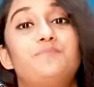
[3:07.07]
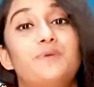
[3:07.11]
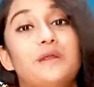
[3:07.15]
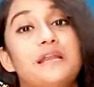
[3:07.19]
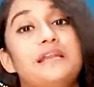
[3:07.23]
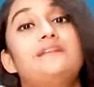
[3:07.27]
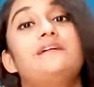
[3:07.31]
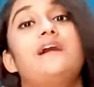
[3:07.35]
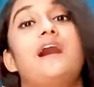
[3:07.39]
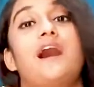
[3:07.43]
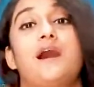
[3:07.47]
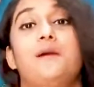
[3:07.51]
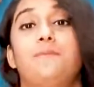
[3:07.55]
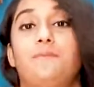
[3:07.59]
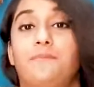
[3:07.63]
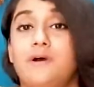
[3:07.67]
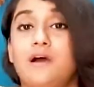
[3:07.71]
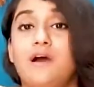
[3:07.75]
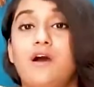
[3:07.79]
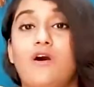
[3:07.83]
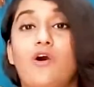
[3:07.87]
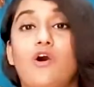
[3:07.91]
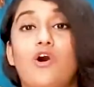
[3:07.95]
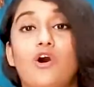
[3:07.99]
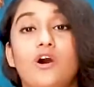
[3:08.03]
build up
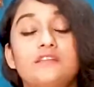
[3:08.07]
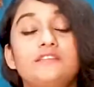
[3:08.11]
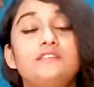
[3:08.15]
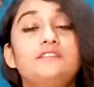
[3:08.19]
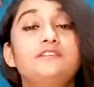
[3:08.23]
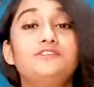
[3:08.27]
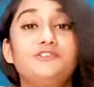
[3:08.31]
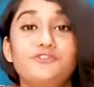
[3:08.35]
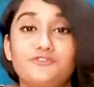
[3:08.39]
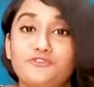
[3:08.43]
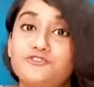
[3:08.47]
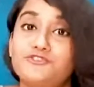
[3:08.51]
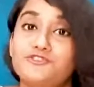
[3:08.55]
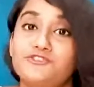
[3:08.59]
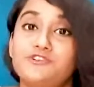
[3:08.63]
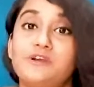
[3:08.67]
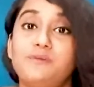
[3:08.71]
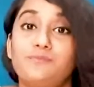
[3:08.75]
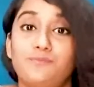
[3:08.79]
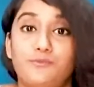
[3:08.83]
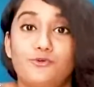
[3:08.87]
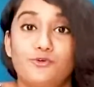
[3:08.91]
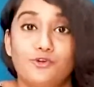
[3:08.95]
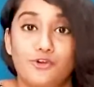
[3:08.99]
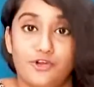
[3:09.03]
on the nutritional
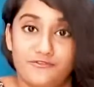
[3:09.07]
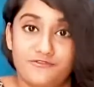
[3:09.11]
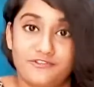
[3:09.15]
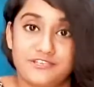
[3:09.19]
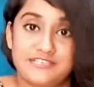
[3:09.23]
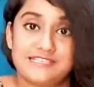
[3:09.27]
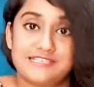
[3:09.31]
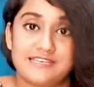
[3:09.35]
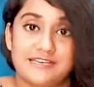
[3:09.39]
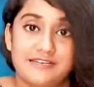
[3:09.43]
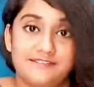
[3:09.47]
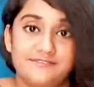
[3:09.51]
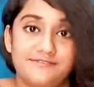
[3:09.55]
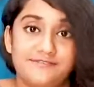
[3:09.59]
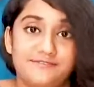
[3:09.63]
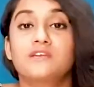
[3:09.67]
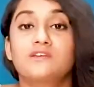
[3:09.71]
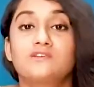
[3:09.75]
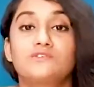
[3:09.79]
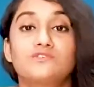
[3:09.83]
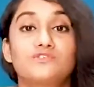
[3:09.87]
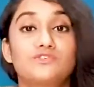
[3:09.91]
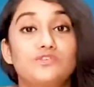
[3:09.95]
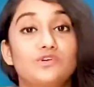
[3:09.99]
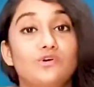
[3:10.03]
pool of itself.
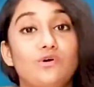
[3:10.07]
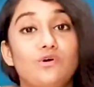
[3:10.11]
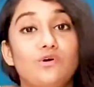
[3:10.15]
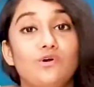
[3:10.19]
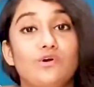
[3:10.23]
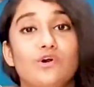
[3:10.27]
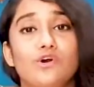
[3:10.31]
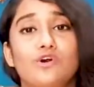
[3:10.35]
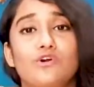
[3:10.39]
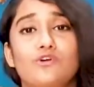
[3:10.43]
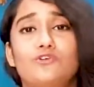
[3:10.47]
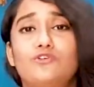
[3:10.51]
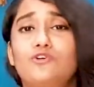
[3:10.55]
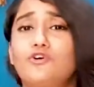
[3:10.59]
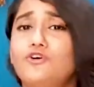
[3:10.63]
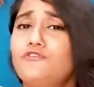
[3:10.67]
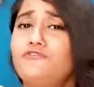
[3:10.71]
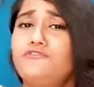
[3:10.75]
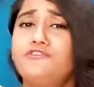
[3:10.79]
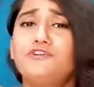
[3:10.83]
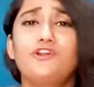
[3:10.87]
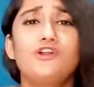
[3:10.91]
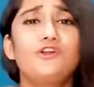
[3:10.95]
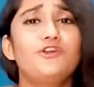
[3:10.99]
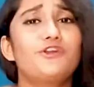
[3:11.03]
So go
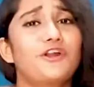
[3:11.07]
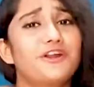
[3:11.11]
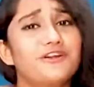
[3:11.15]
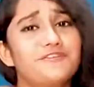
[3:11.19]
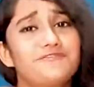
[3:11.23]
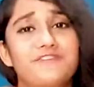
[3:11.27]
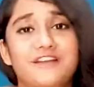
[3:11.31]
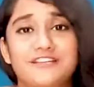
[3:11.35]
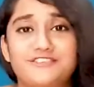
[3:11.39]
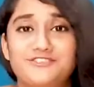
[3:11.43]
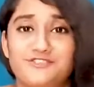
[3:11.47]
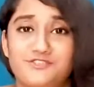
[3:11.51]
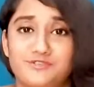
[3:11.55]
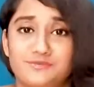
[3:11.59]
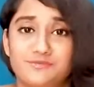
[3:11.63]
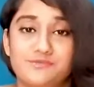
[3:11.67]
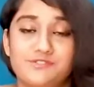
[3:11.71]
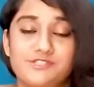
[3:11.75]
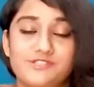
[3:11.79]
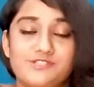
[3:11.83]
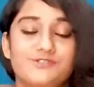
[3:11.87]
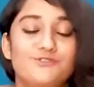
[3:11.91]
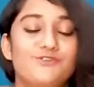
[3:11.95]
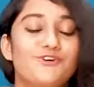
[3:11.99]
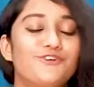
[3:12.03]
for a lot of
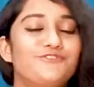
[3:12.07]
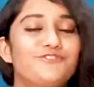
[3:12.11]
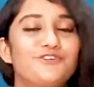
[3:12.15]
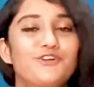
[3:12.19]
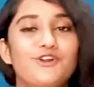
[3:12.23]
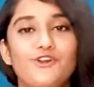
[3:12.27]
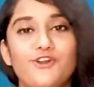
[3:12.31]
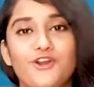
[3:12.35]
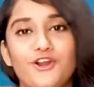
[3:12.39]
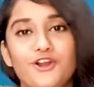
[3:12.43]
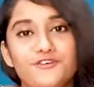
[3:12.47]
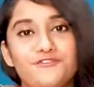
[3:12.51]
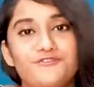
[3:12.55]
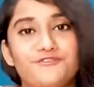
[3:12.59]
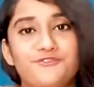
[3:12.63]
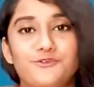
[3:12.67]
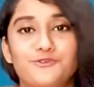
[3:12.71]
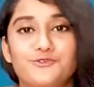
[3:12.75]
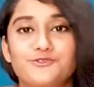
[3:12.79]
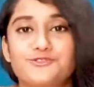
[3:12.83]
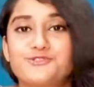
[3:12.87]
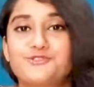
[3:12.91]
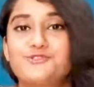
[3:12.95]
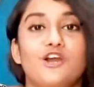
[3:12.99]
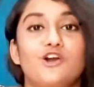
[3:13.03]
vegetables, go for a lot of
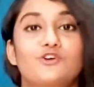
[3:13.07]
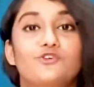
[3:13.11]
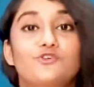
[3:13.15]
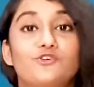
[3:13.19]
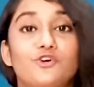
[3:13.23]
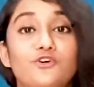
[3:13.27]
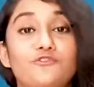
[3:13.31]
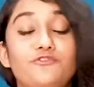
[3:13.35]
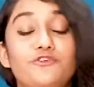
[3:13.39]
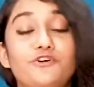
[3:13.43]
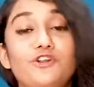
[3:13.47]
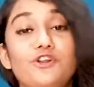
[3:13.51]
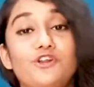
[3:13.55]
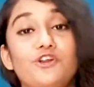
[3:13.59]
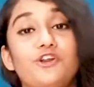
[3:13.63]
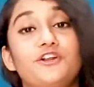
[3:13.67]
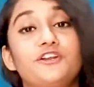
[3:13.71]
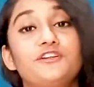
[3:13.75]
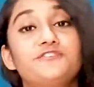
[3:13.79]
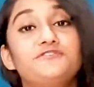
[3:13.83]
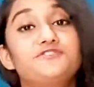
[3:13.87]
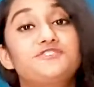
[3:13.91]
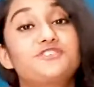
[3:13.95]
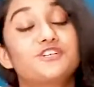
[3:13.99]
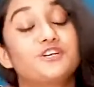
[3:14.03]
fruits, go for a lot
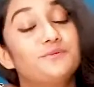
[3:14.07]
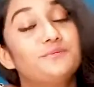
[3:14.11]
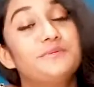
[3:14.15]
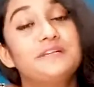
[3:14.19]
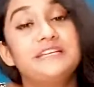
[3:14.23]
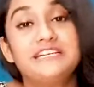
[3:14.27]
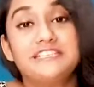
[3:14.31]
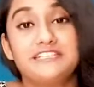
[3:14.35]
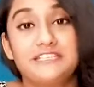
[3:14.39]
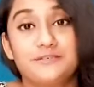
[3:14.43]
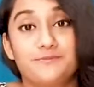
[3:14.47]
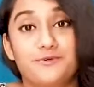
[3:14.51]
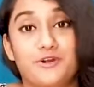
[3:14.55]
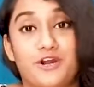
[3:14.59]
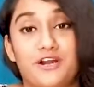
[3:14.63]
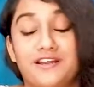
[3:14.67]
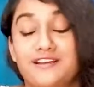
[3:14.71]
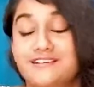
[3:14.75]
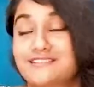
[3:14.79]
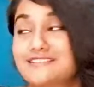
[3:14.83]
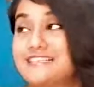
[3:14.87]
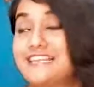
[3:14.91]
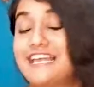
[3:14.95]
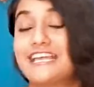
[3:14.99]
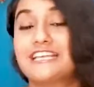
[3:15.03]
of germinated
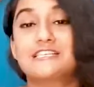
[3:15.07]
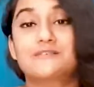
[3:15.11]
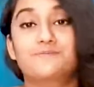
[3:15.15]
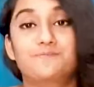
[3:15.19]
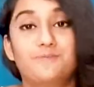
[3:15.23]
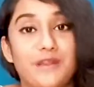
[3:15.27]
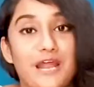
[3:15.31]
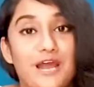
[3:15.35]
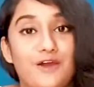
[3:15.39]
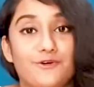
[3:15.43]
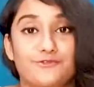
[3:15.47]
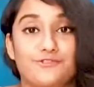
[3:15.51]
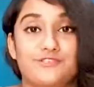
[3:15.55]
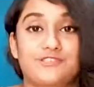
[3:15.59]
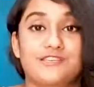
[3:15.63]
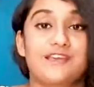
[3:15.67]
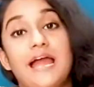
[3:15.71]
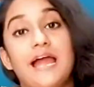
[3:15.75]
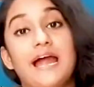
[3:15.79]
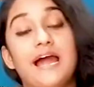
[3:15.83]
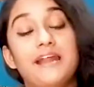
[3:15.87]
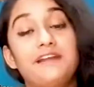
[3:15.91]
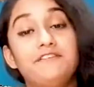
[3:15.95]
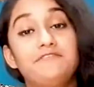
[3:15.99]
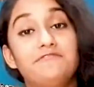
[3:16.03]
products like sprouts.
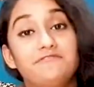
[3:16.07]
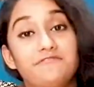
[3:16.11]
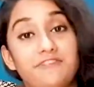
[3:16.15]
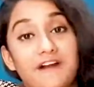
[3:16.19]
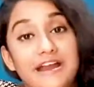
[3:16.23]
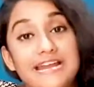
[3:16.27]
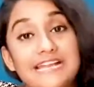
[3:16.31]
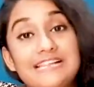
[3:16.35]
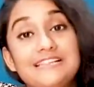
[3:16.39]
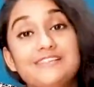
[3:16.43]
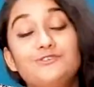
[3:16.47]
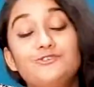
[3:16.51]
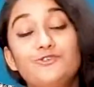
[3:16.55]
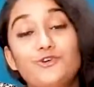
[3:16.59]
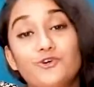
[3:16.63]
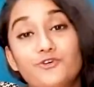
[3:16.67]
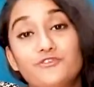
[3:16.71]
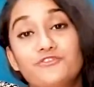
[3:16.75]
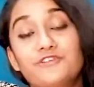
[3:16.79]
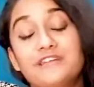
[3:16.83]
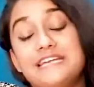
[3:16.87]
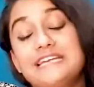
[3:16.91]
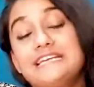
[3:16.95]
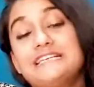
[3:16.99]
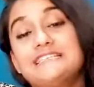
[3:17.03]
And while the
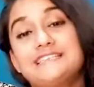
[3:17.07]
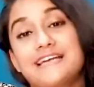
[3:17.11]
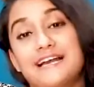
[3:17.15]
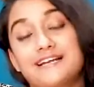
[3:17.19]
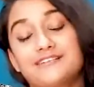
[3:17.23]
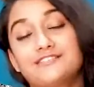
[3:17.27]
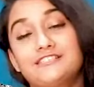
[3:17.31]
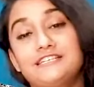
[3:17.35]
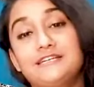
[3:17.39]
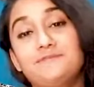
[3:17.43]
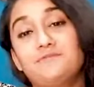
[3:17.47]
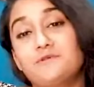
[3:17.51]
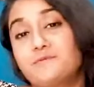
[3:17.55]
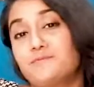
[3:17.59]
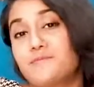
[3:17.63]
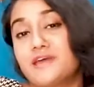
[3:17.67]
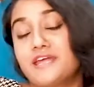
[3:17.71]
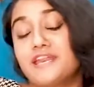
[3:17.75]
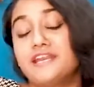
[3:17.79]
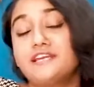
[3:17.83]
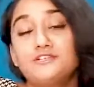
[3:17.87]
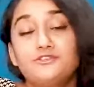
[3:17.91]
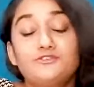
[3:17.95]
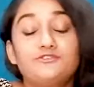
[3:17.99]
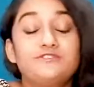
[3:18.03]
ovary is actually
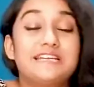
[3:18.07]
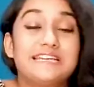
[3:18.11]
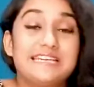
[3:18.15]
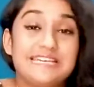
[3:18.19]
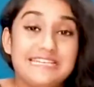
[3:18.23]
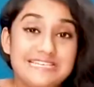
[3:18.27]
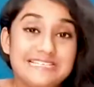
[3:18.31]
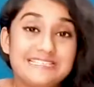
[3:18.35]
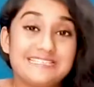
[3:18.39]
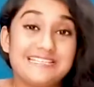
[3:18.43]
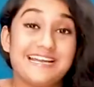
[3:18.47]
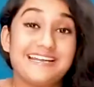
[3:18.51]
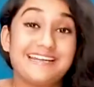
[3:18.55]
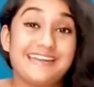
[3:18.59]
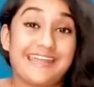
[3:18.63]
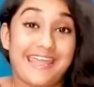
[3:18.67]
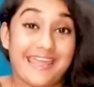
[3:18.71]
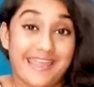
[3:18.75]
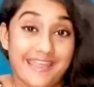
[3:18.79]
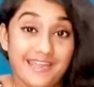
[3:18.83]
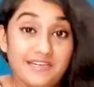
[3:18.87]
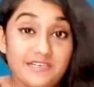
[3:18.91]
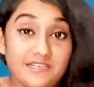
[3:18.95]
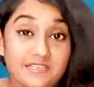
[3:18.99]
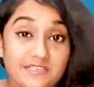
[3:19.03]
preparing to release that
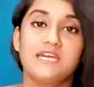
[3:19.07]
egg,